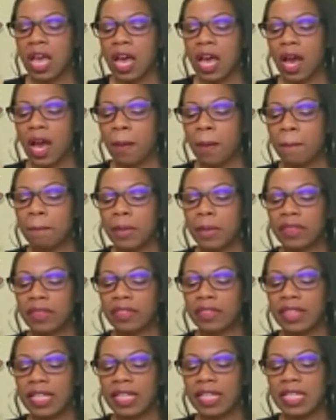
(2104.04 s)
um, but
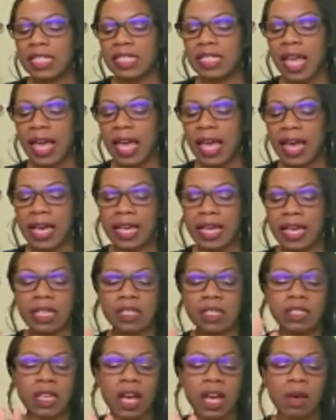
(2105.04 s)
this
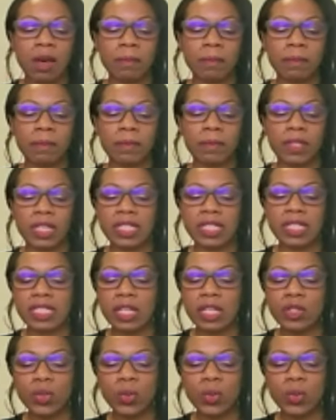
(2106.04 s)
has um,
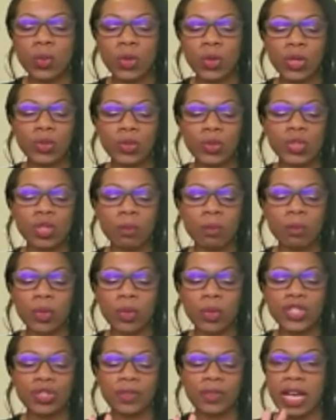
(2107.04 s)
essential oils to
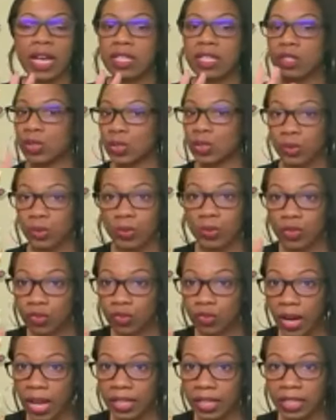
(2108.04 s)
moisturize and soothe
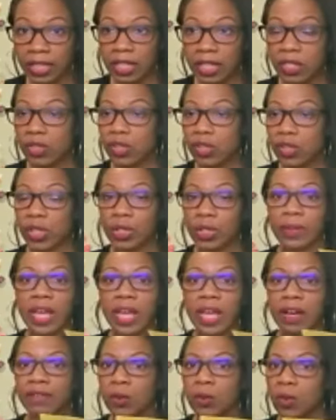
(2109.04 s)
dryness, so you don't
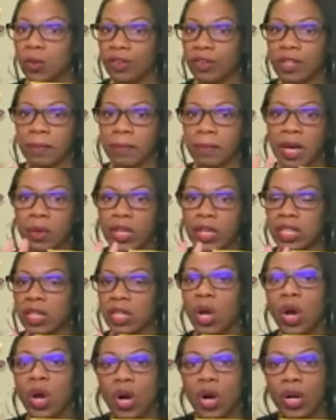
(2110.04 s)
have to worry about any
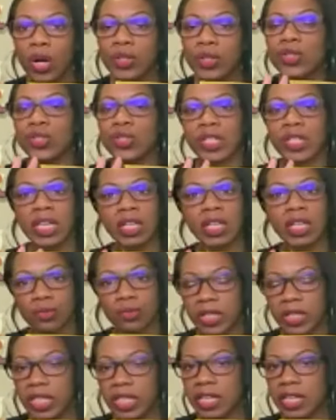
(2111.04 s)
harsh
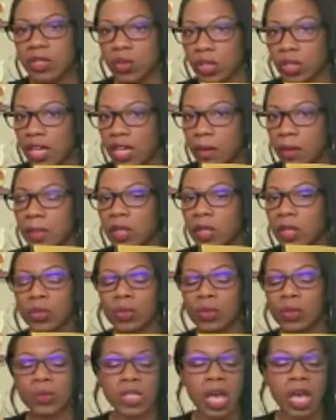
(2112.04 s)
ingredients or
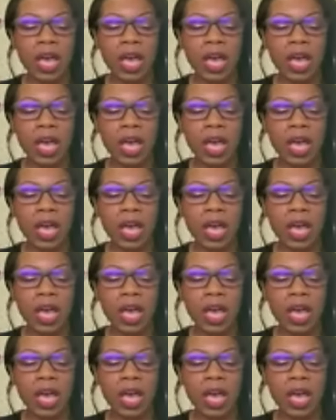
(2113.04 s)
chemicals.